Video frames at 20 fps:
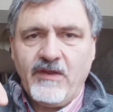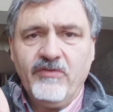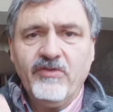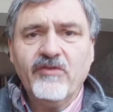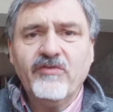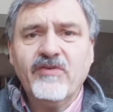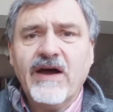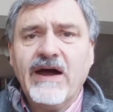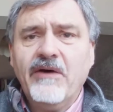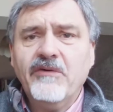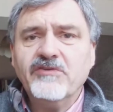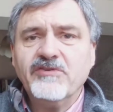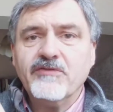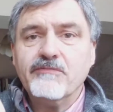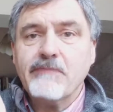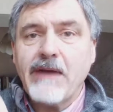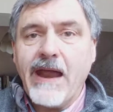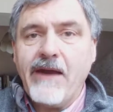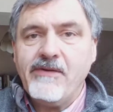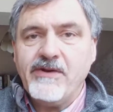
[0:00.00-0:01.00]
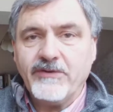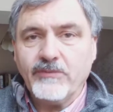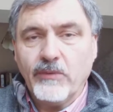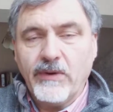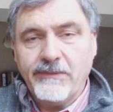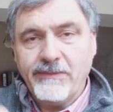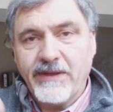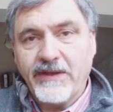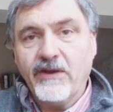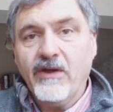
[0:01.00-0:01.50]
the vows of married
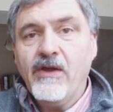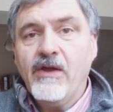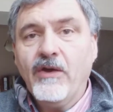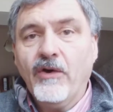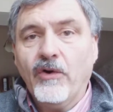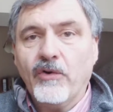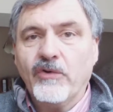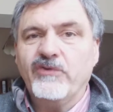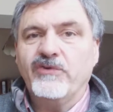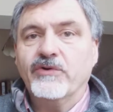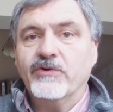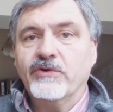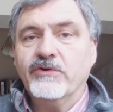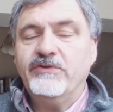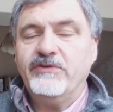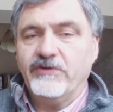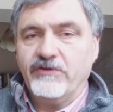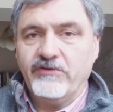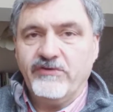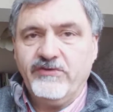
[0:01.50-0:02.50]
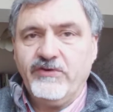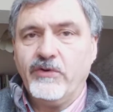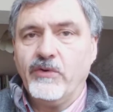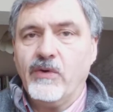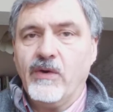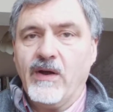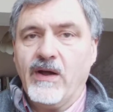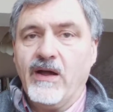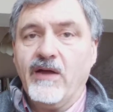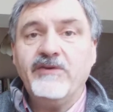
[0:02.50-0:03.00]
women or daughters
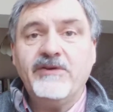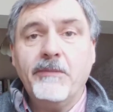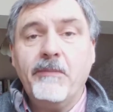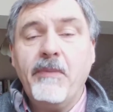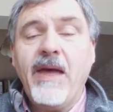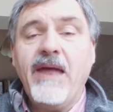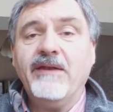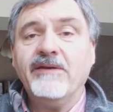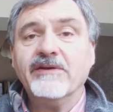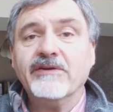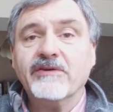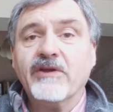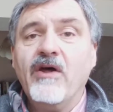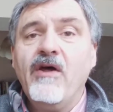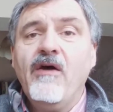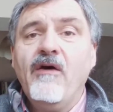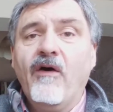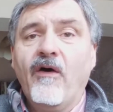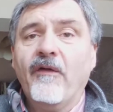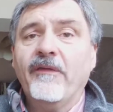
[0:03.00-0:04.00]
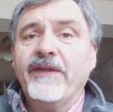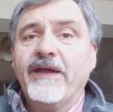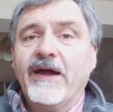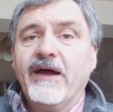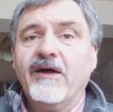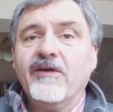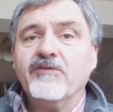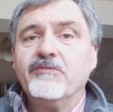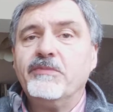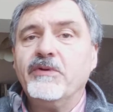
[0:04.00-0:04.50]
who are dependent on their
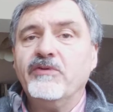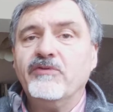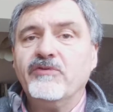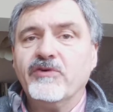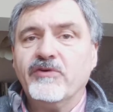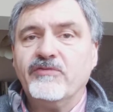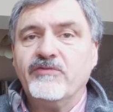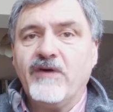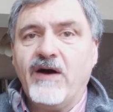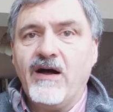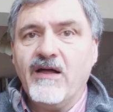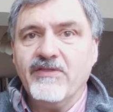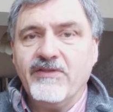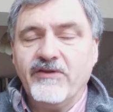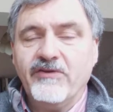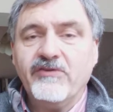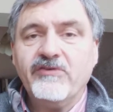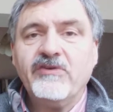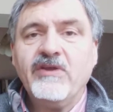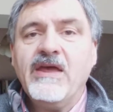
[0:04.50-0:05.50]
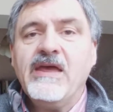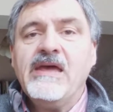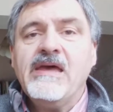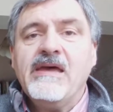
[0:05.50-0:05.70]
husbands or fathers.